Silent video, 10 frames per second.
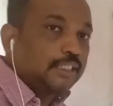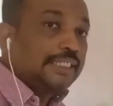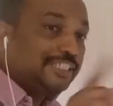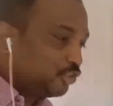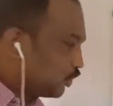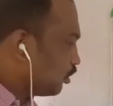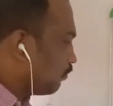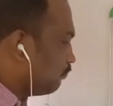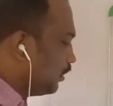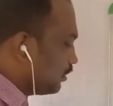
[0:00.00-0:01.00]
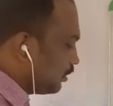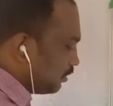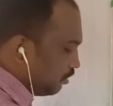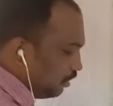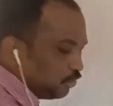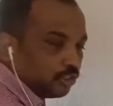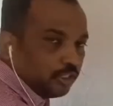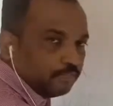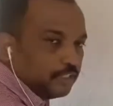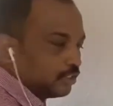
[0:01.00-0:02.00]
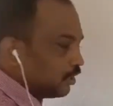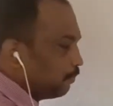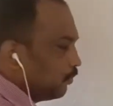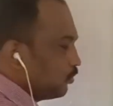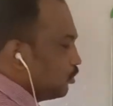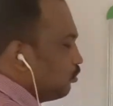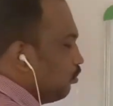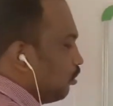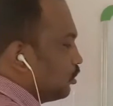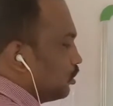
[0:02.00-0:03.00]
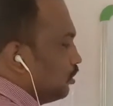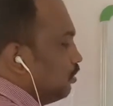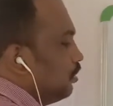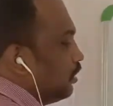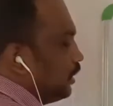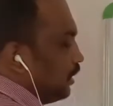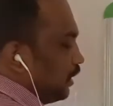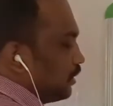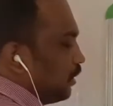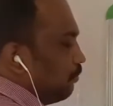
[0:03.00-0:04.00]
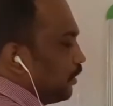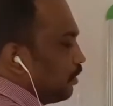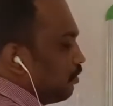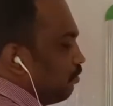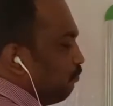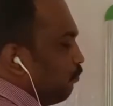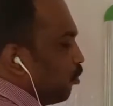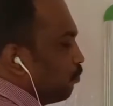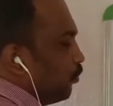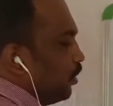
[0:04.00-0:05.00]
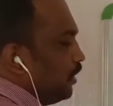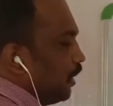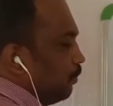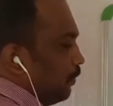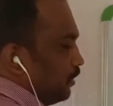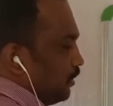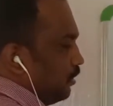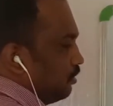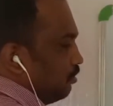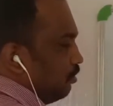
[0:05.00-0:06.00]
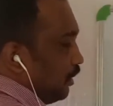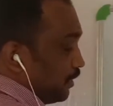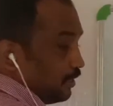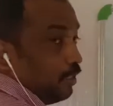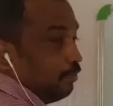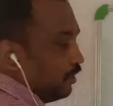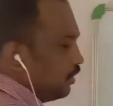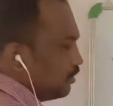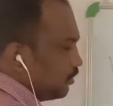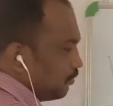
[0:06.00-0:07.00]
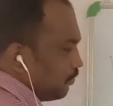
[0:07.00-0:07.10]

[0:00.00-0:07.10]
Instead of this, suppose you got it as something 4.8%. Example it is.